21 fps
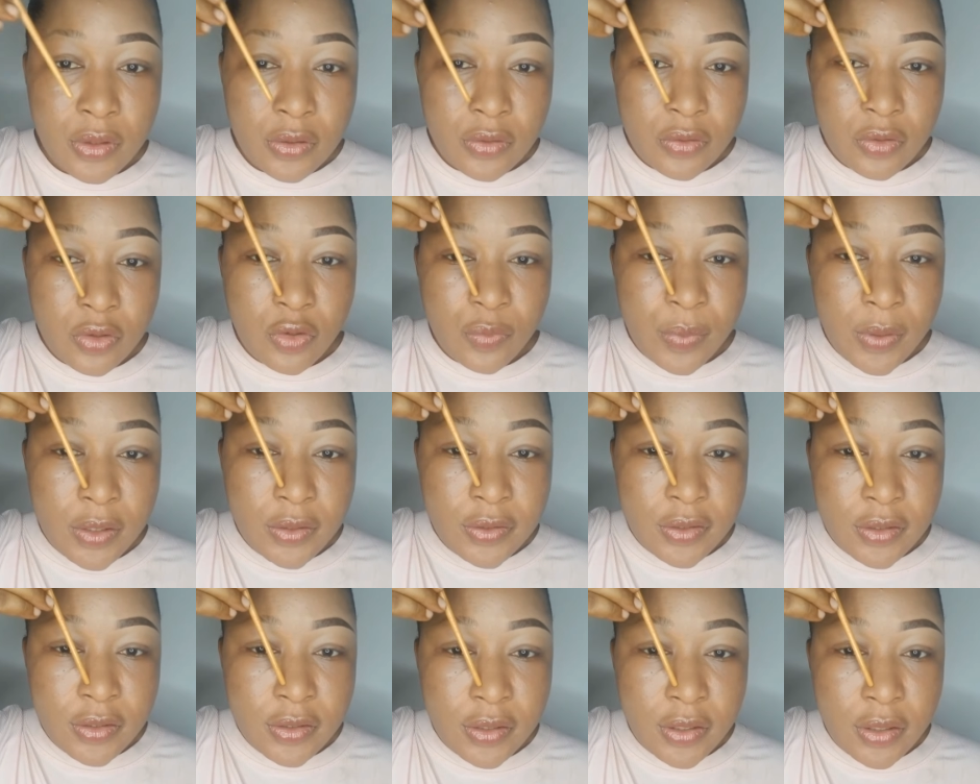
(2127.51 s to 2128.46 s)
So you place
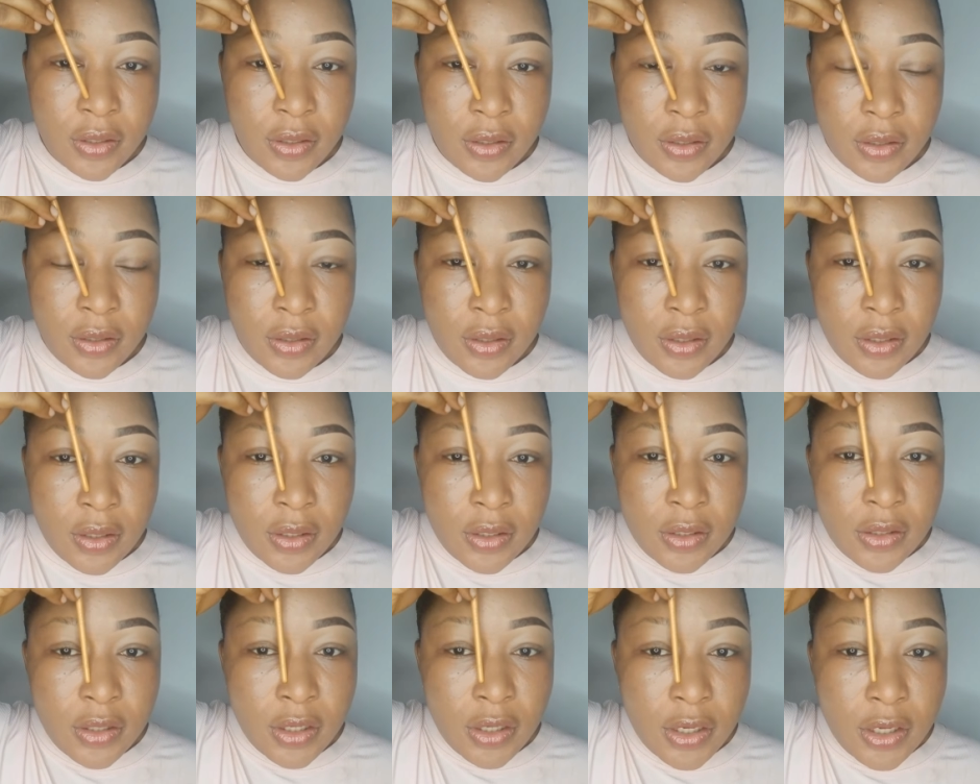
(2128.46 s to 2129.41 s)
it here,
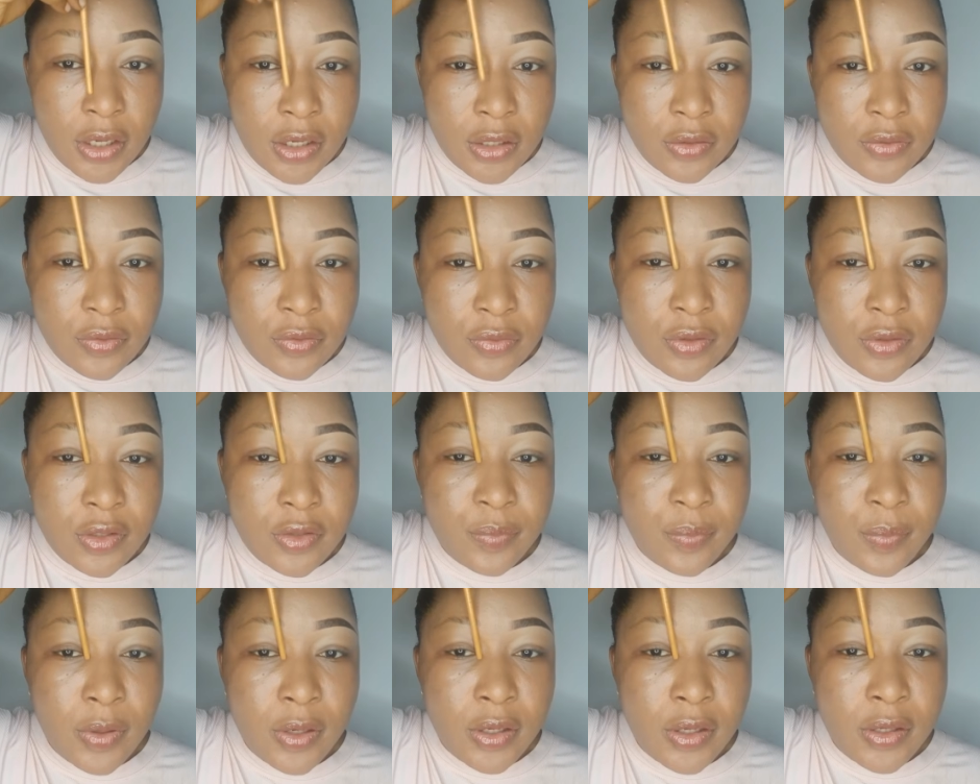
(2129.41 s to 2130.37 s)
take it to this
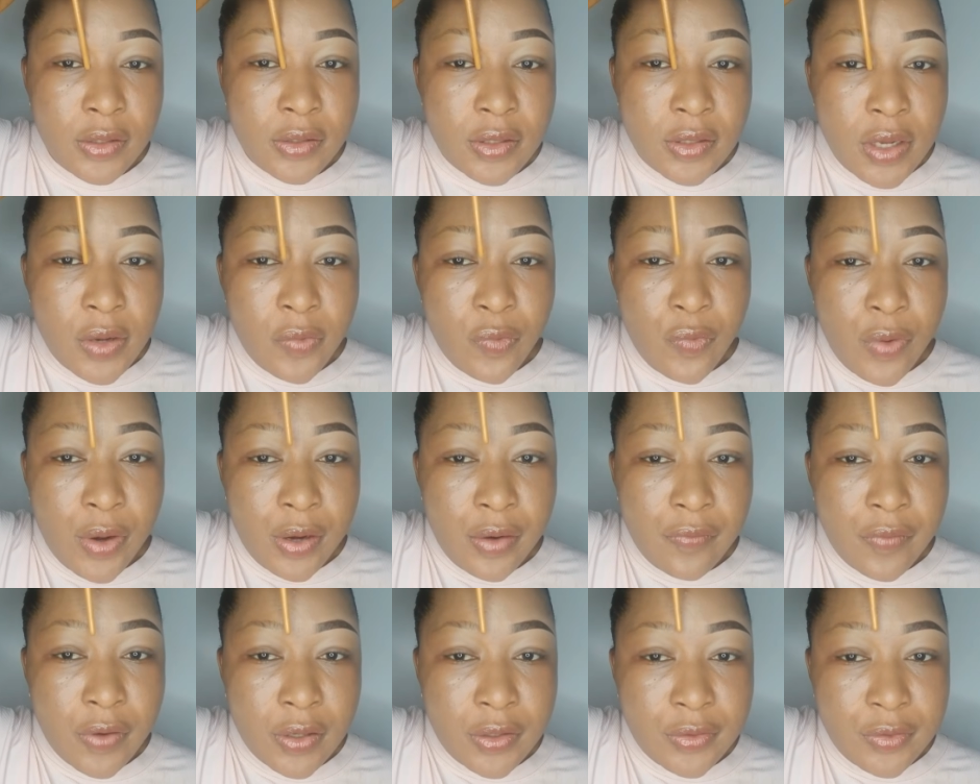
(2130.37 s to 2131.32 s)
place, and
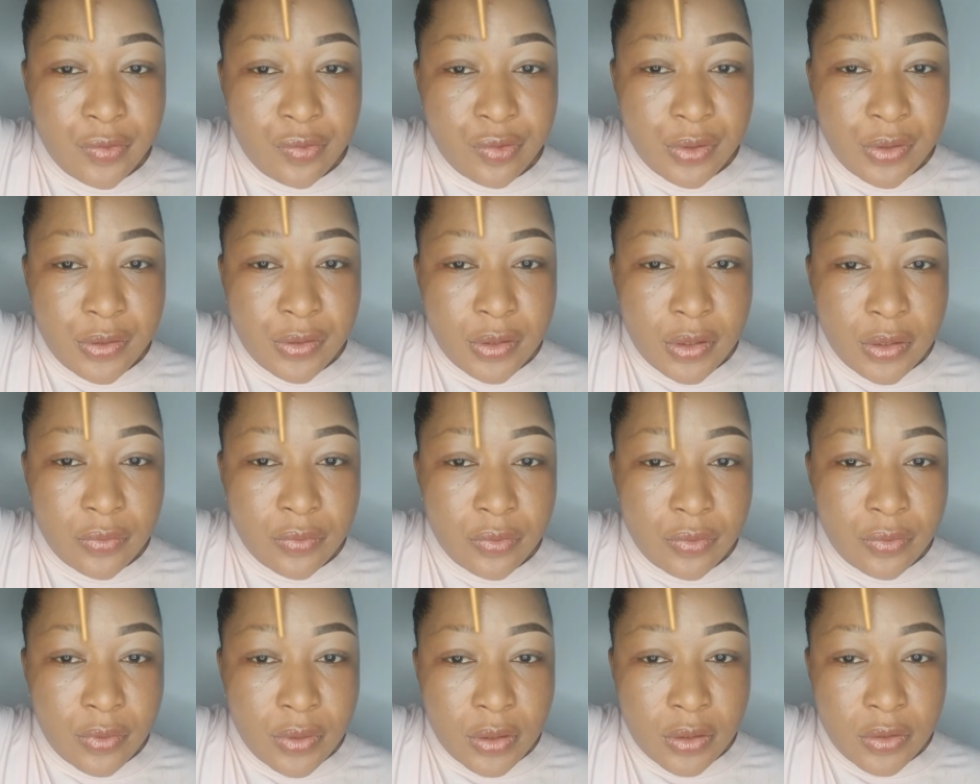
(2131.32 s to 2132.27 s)
wherever it stretches out
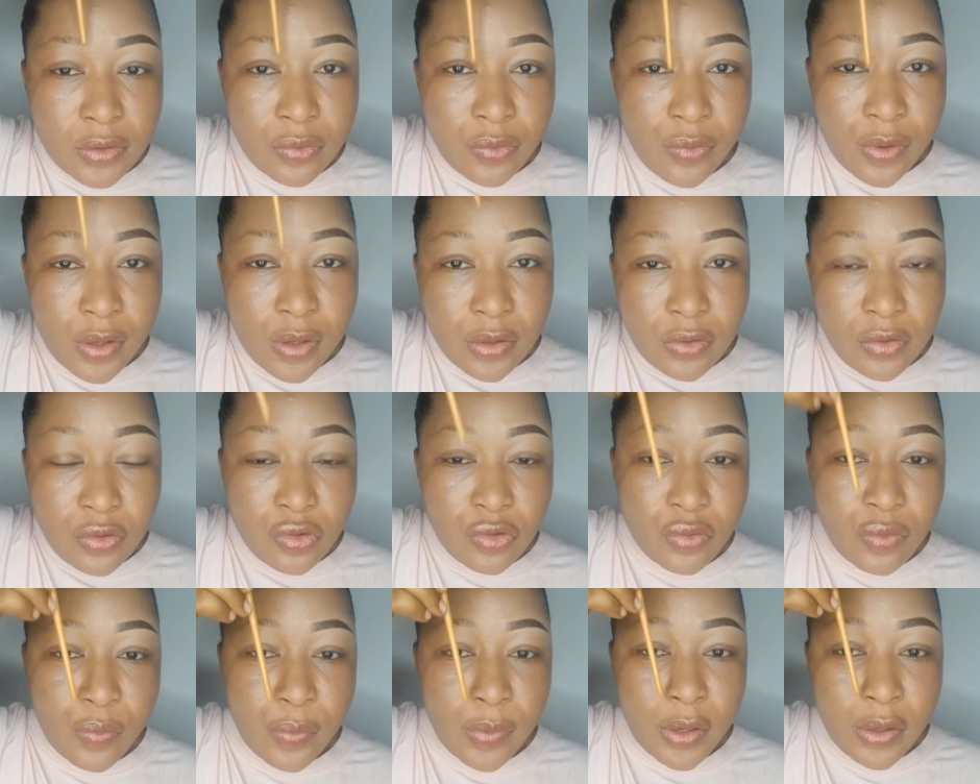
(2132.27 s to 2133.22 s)
to, that's where you should
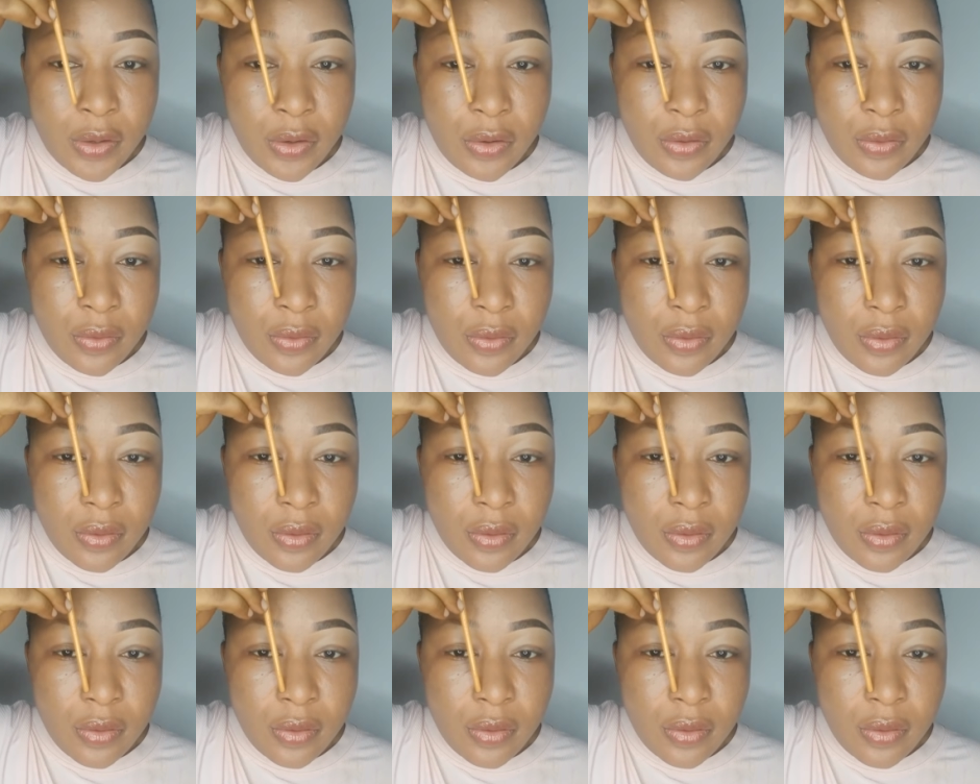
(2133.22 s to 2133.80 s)
make your